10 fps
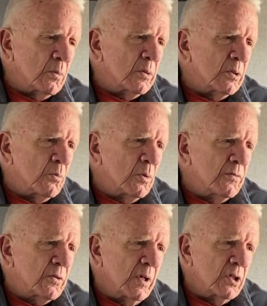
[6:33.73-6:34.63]
Wolf
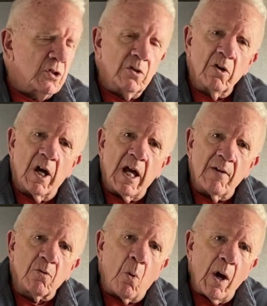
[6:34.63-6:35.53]
Creeks do not
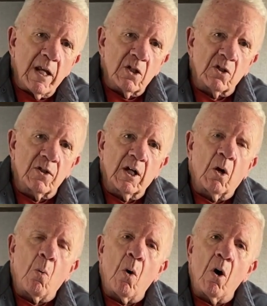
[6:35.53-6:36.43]
have quite as thick a
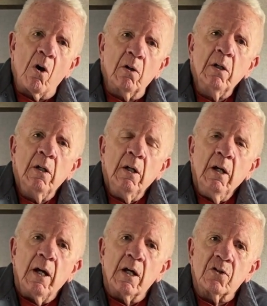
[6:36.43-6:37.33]
wall
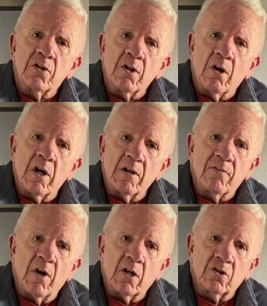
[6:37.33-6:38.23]
as the Arctic
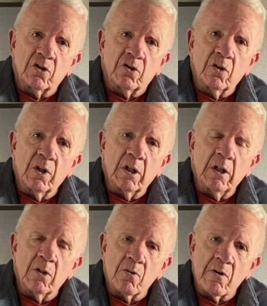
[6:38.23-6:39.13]
Foxes do
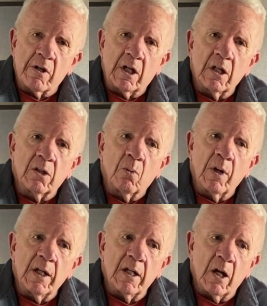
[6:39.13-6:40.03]
in order to get the
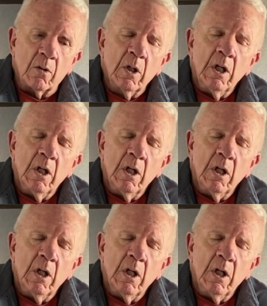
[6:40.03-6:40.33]
weight down.